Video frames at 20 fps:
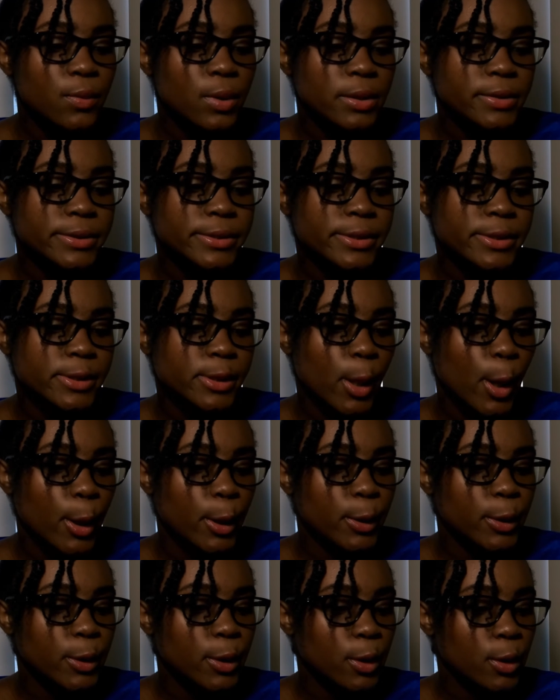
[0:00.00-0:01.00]
want to
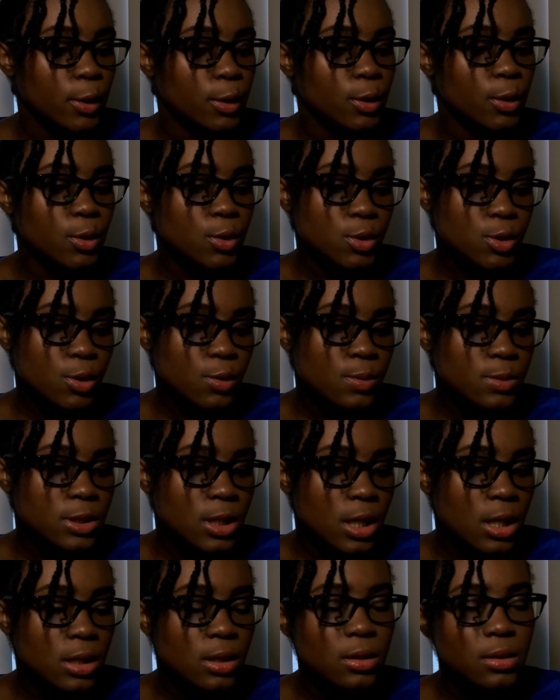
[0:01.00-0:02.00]
start your YouTube
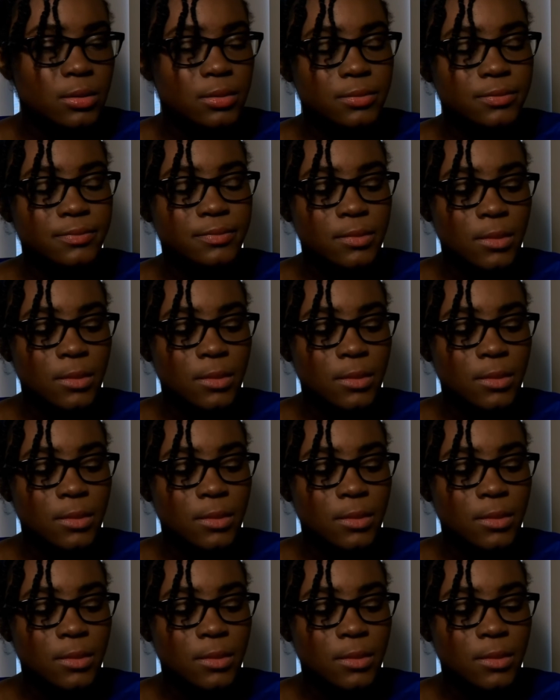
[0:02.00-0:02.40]
channel,